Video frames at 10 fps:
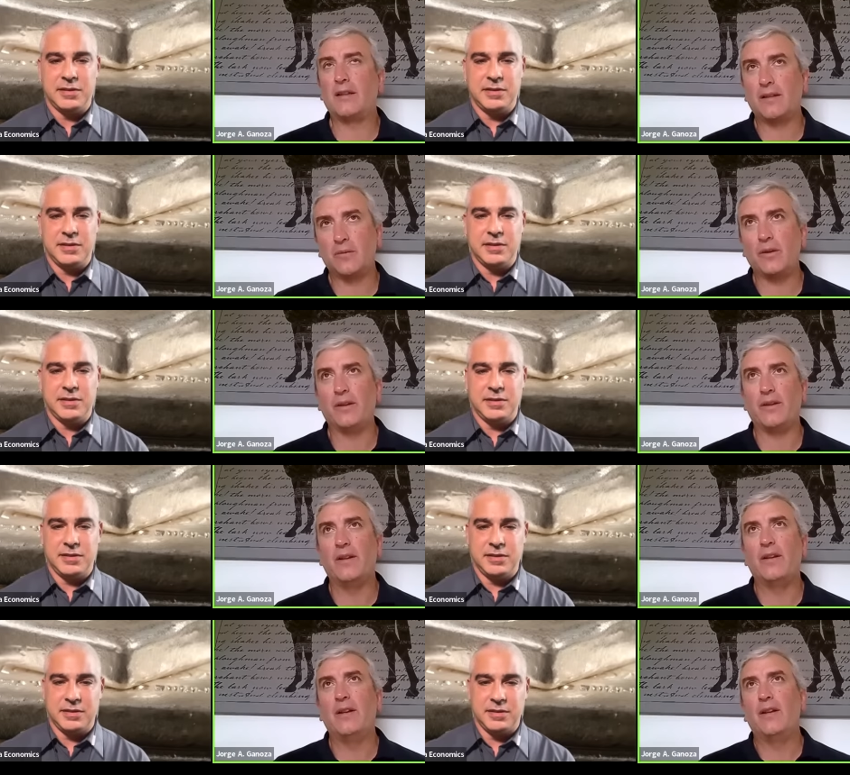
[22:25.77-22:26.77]
Speaker 1: at with
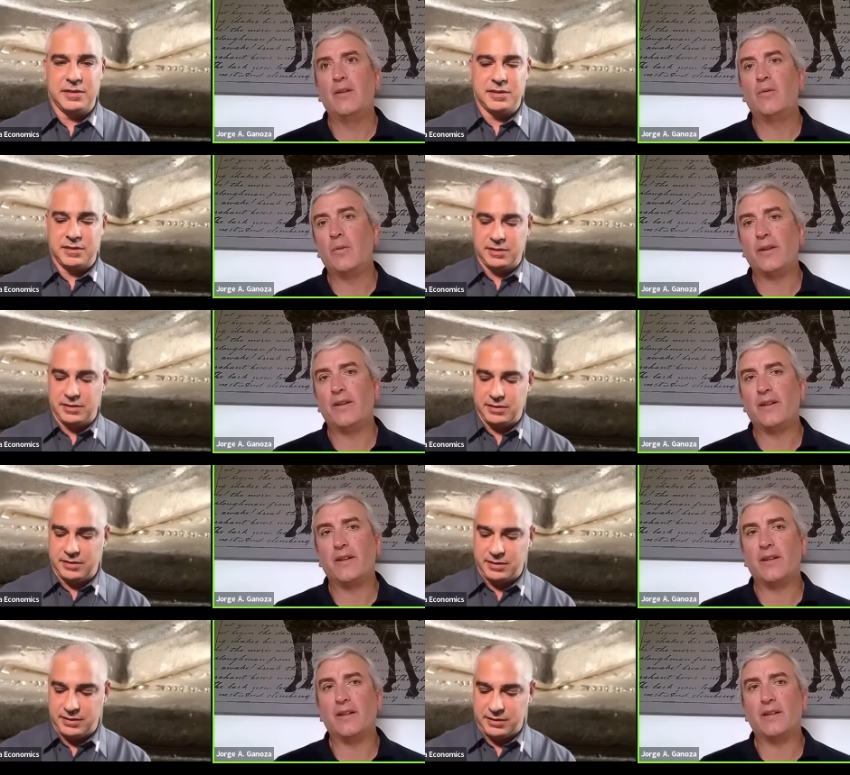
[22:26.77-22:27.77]
with
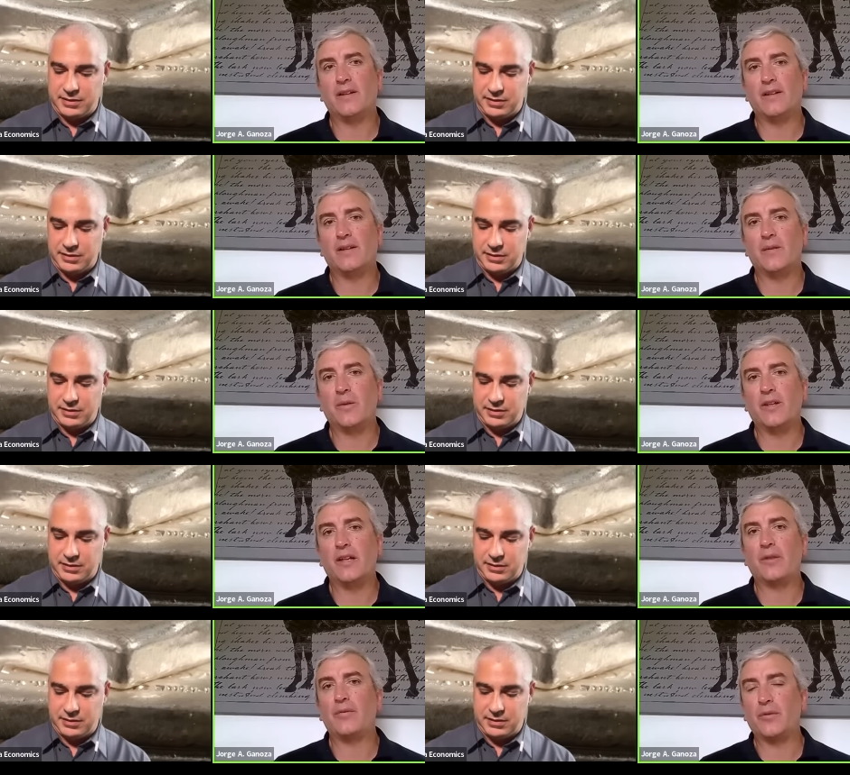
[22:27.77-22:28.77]
uh,
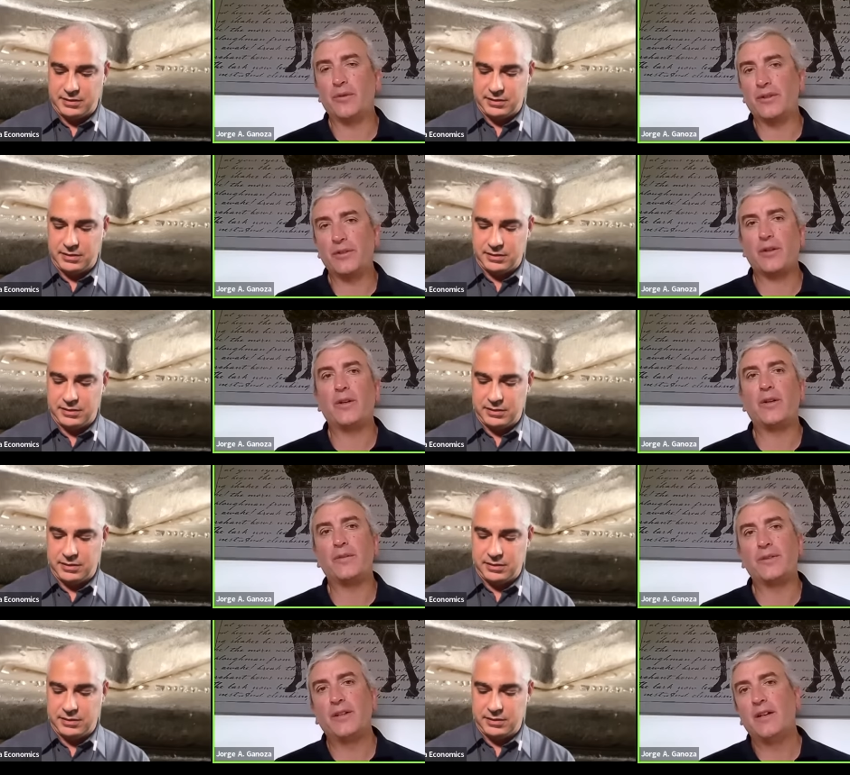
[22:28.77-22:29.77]
with the life of
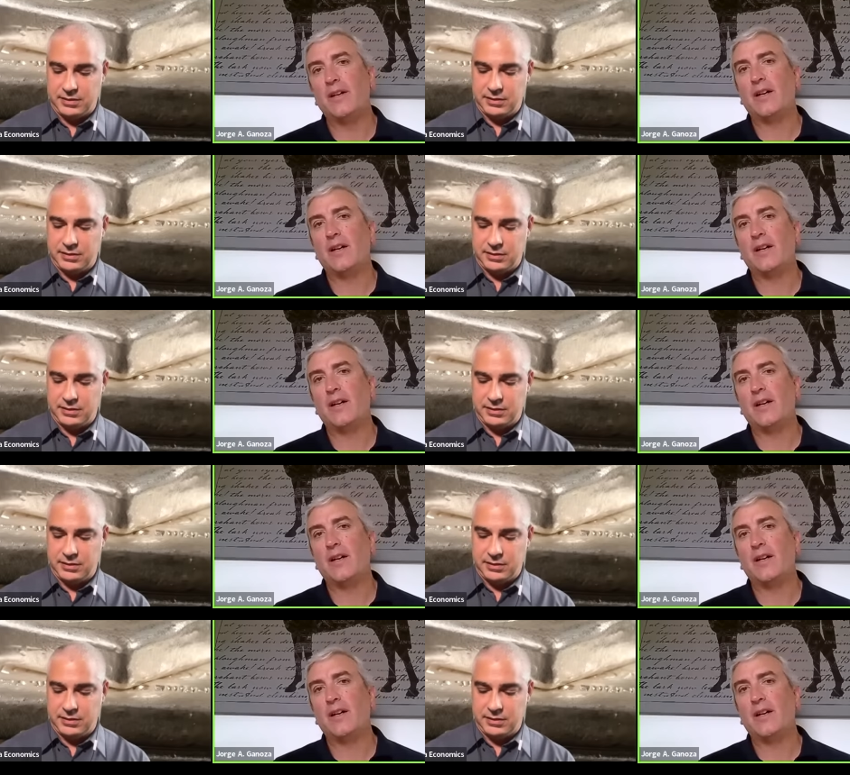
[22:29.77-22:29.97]
reserves